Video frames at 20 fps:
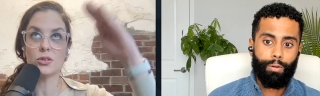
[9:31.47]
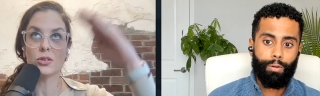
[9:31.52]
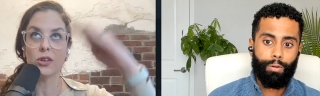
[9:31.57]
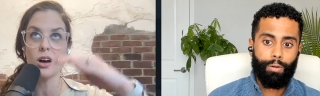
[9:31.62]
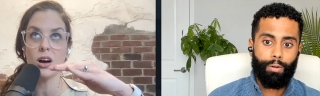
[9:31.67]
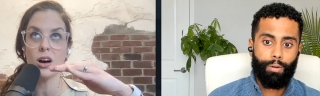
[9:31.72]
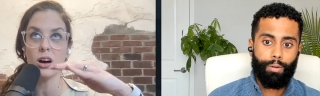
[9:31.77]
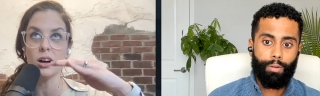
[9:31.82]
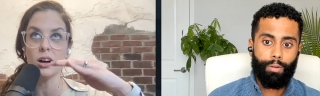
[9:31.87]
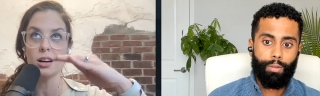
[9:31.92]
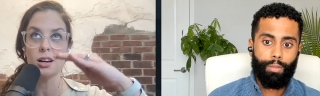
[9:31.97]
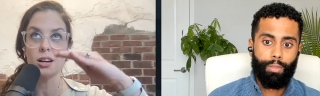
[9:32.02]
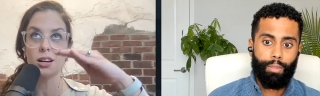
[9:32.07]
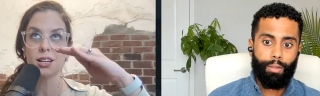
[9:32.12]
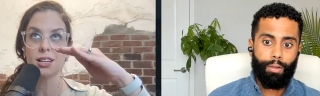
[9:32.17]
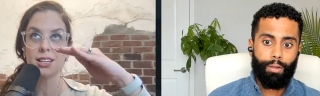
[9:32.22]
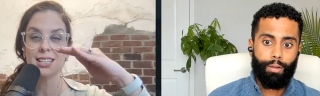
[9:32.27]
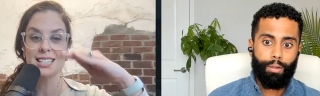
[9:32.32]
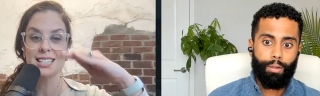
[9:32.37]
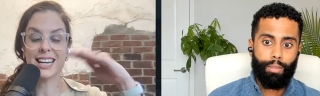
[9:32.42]
Speaker 1: long
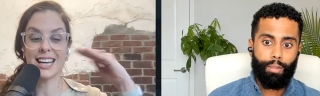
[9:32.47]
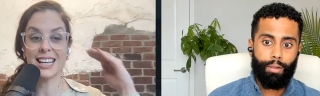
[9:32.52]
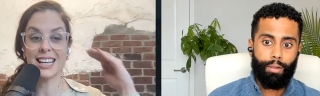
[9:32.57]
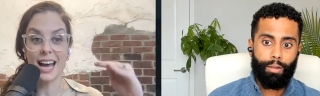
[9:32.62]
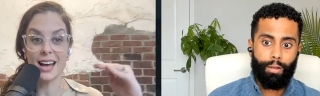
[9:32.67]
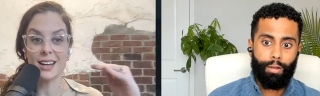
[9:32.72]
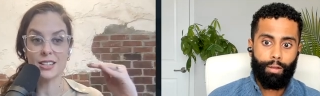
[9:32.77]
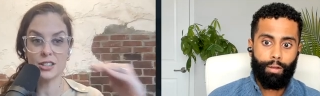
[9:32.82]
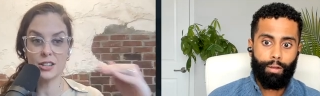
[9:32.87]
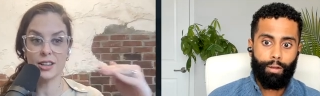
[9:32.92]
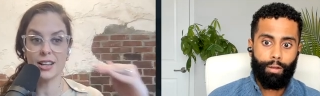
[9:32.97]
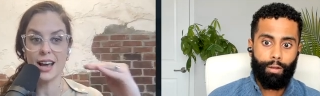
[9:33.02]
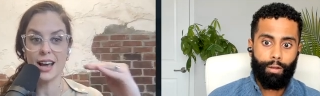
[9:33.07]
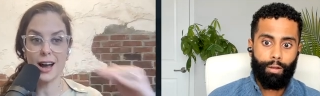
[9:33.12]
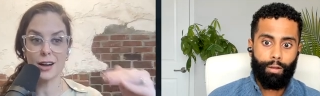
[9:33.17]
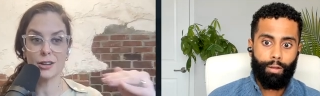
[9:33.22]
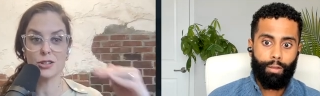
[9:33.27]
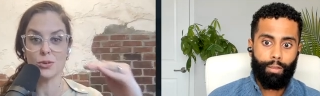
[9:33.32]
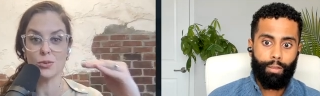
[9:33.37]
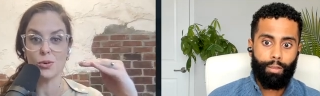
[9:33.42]
to get to the
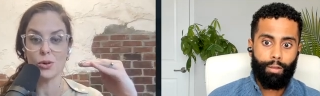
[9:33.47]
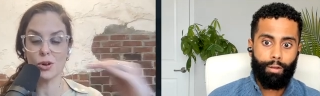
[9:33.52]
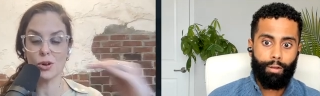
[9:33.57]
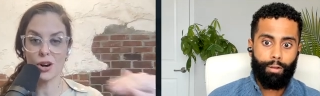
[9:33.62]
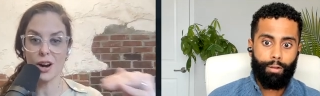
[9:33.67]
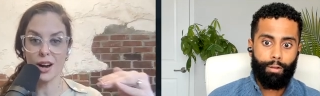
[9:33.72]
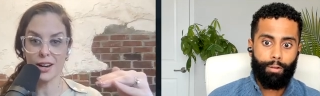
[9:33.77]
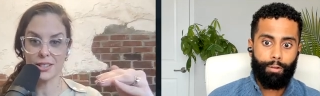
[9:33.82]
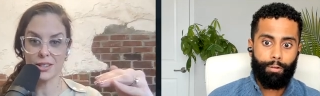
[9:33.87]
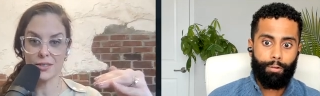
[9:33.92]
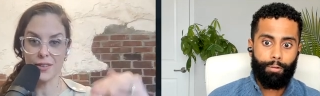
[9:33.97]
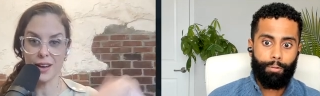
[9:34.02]
actual crux of